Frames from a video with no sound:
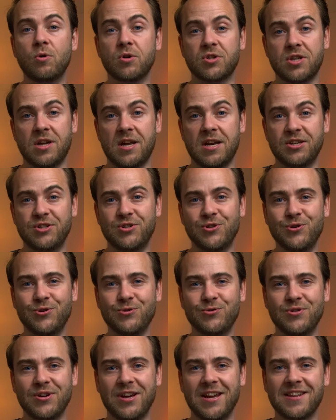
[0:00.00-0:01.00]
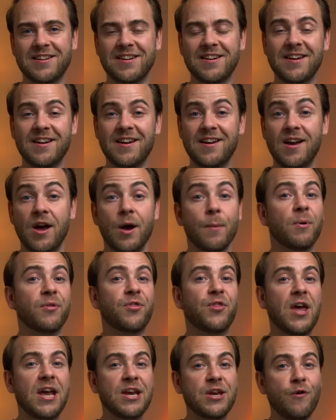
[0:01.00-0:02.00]
you are starting to using it.
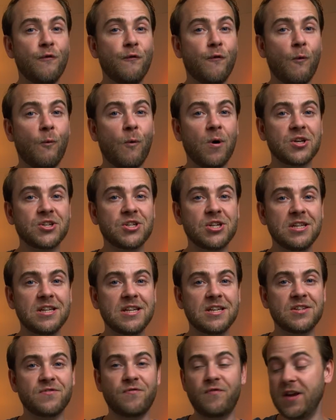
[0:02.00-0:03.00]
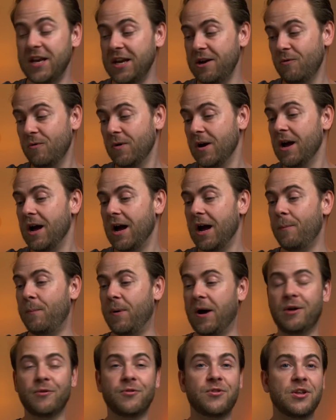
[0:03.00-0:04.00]
But thank you for watching this video
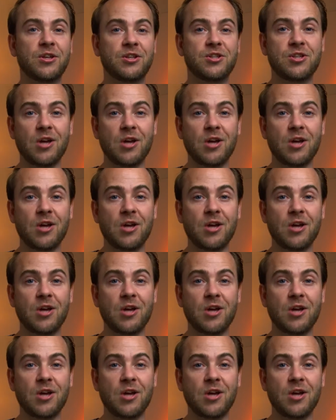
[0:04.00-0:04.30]
about the